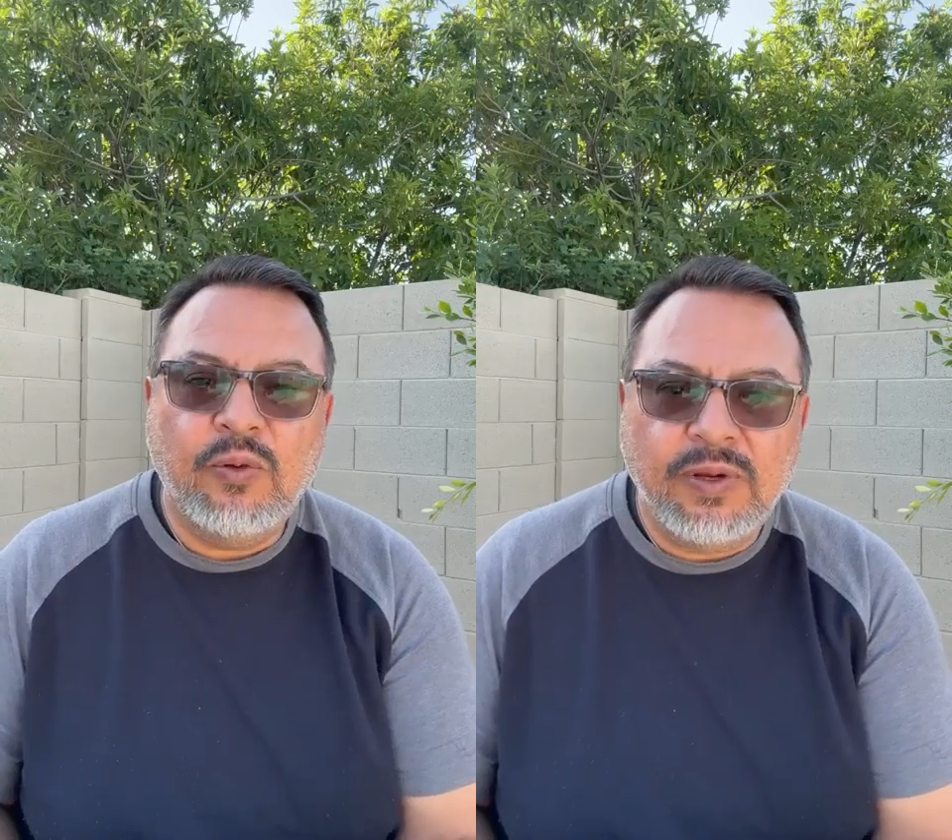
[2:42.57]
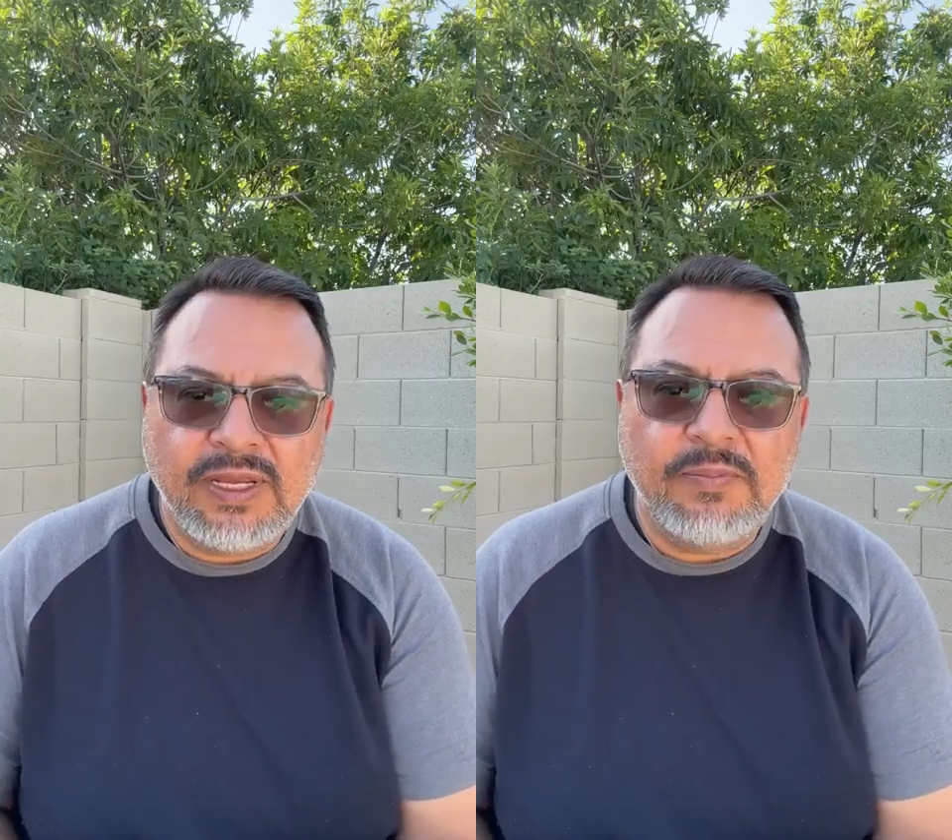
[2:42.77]

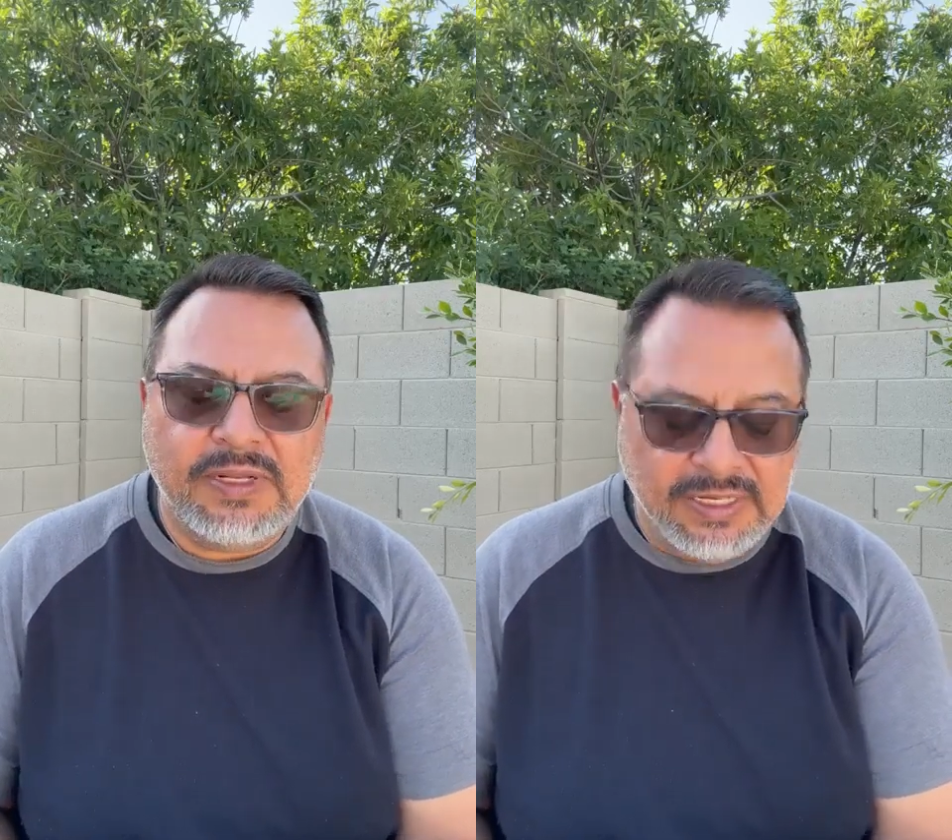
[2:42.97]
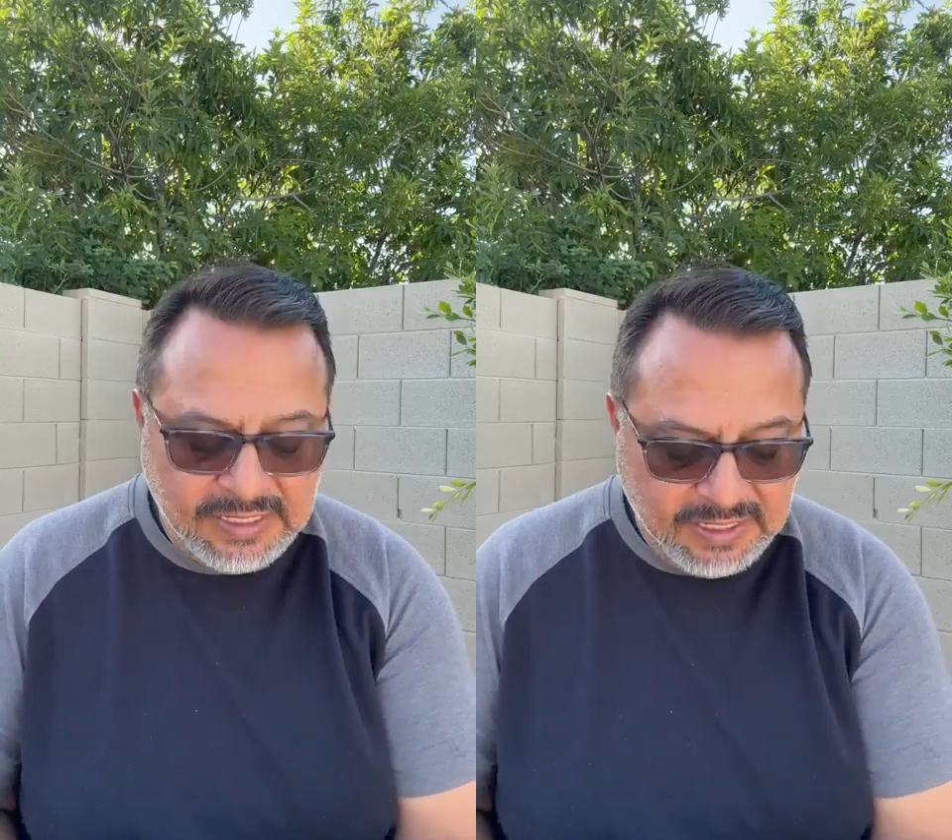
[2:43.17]
We
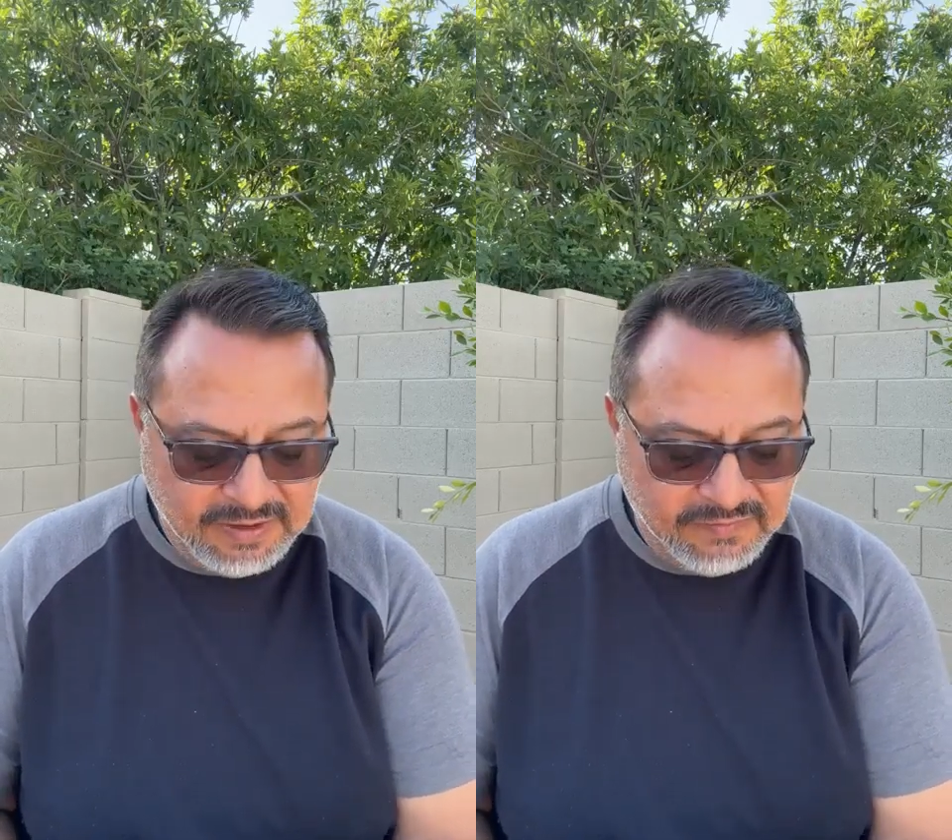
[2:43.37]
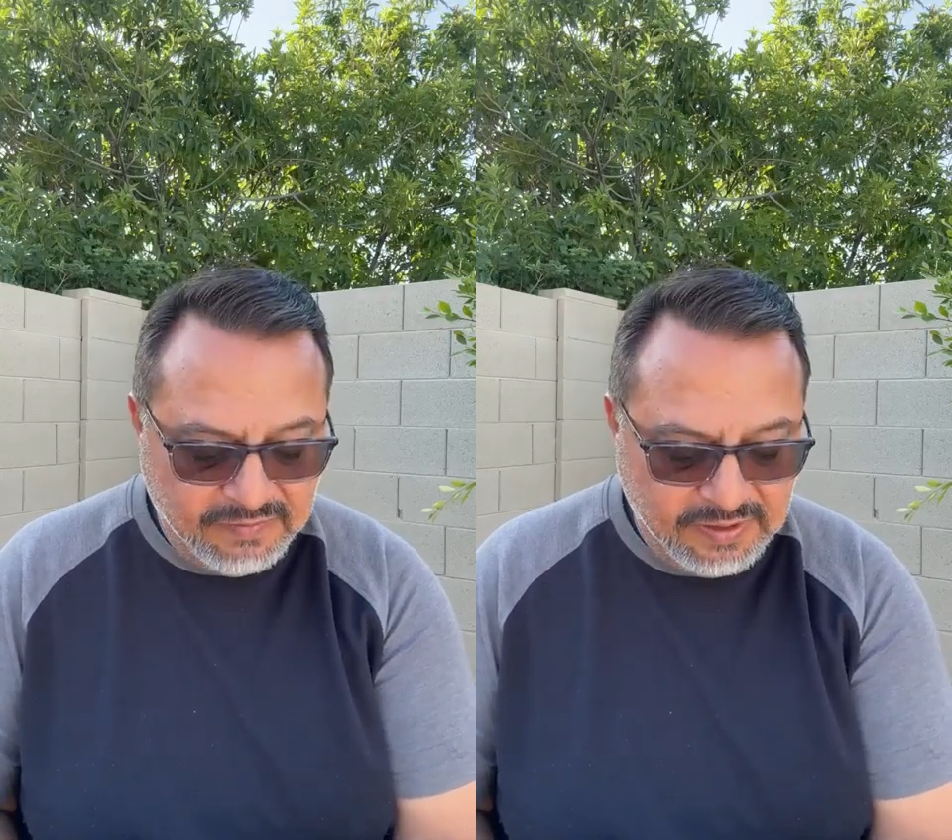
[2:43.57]

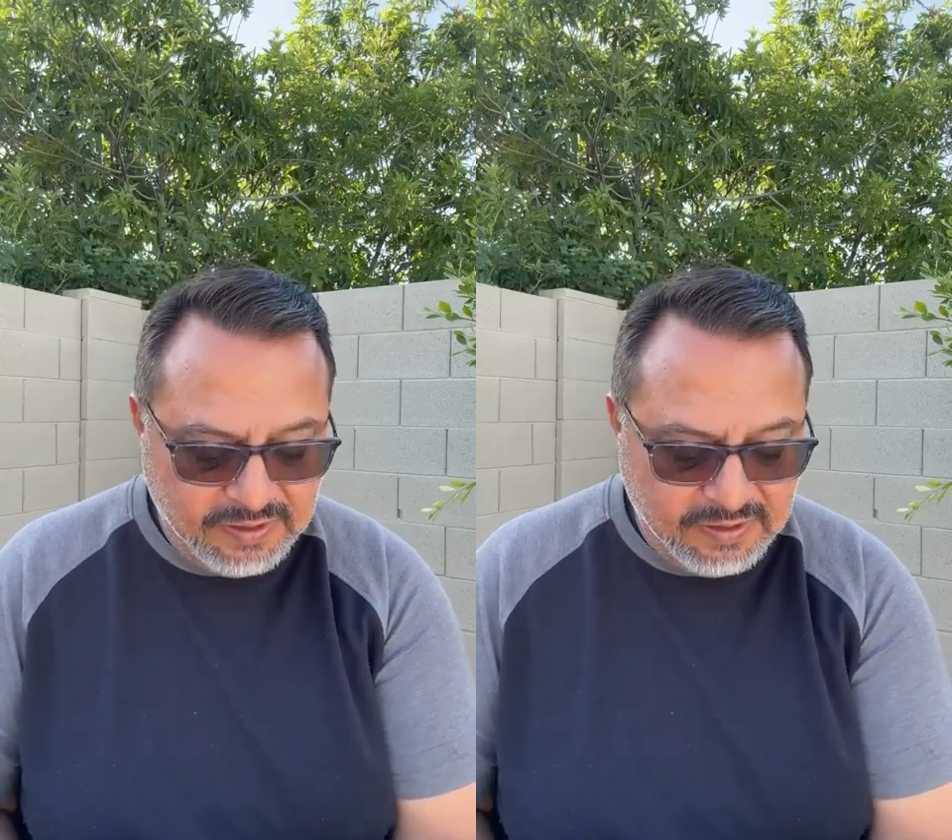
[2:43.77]
believe,